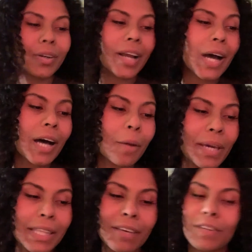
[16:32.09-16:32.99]
it out. I'll
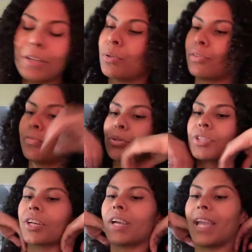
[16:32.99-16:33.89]
make that video in the
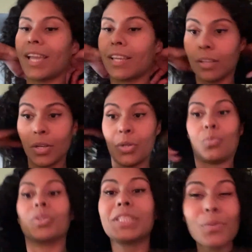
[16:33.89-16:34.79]
future, and
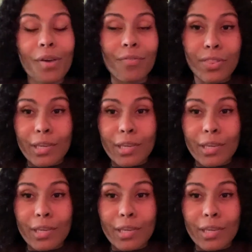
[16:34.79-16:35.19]
we'll see where everything